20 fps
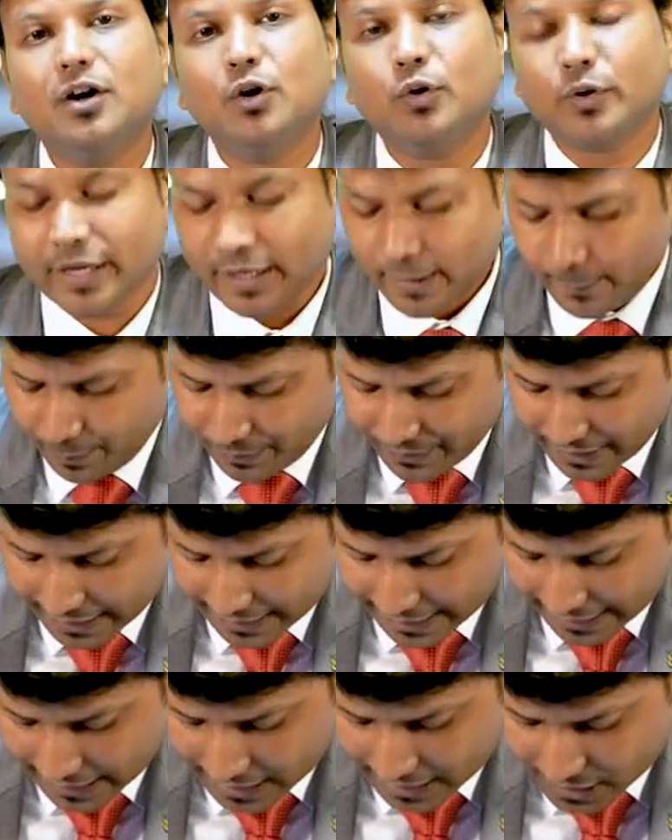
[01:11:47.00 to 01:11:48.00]
Okay, he
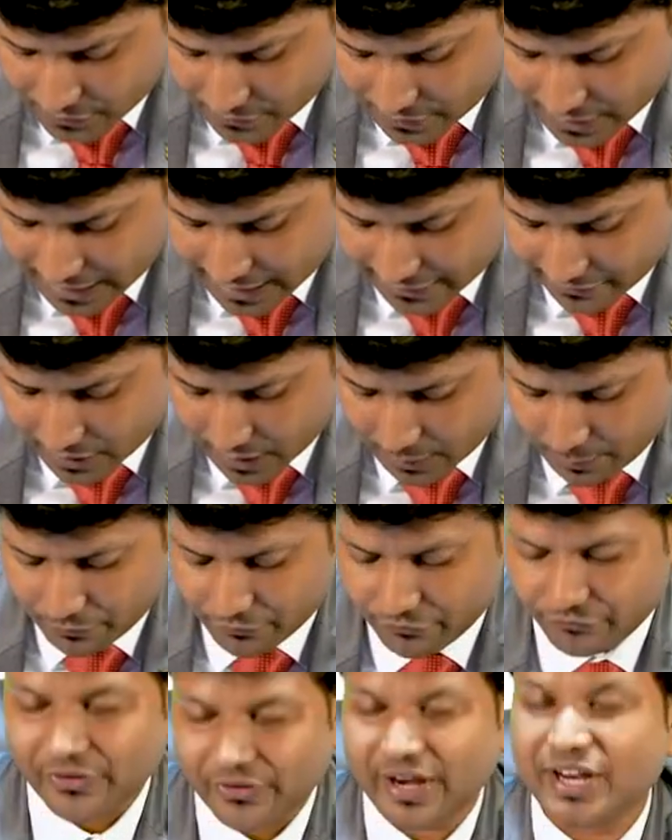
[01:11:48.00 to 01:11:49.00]
can as well
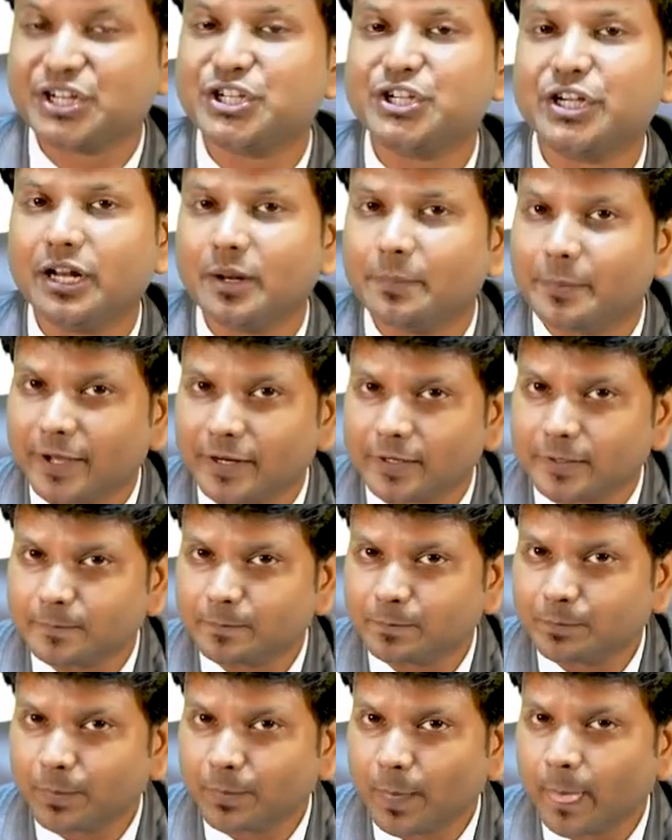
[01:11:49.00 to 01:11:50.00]
develop facial paralysis.
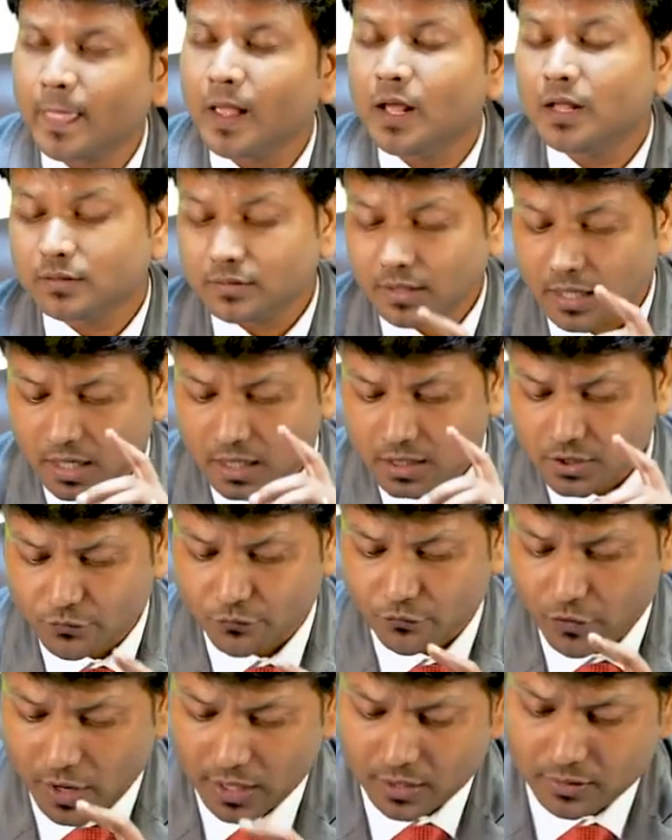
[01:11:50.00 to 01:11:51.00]
There is
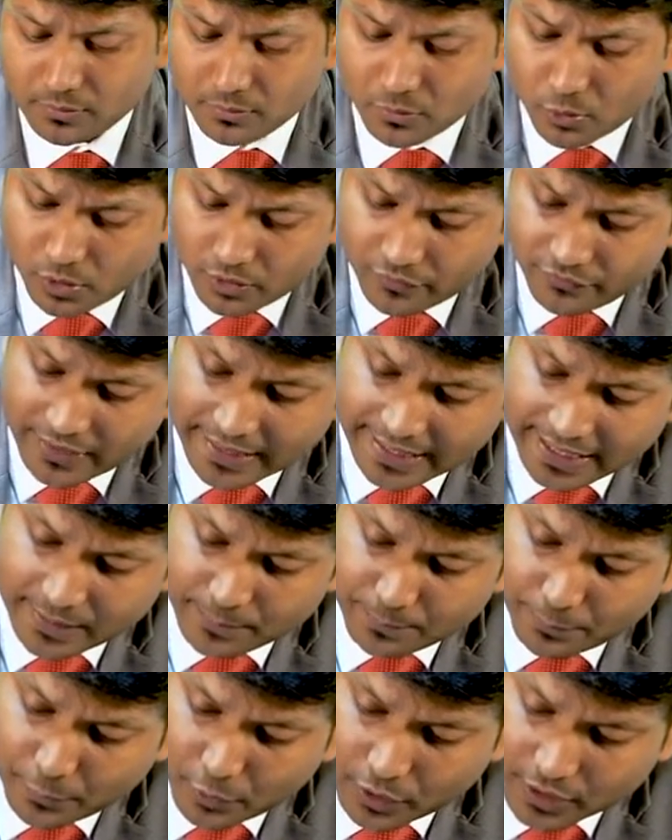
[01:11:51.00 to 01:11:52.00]
one more very
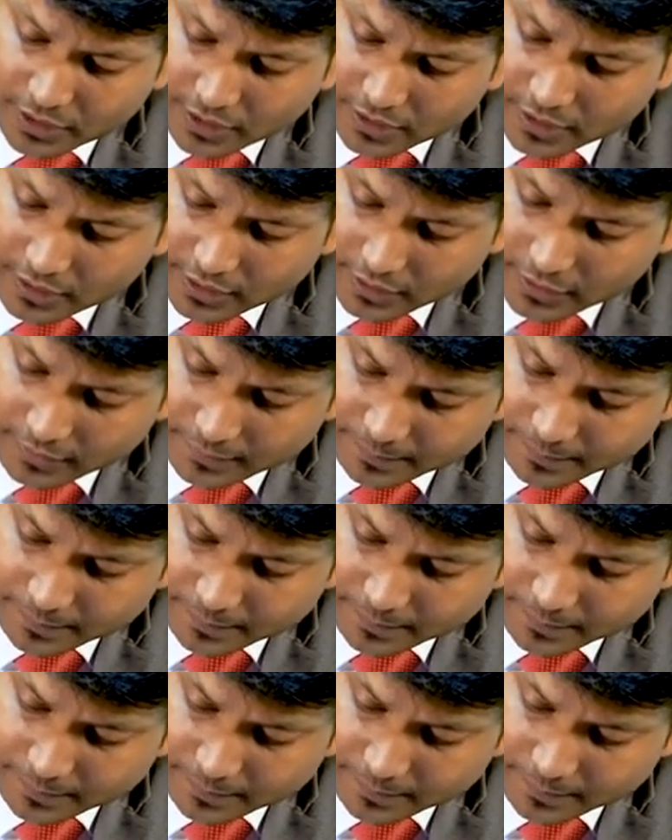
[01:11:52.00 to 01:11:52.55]
important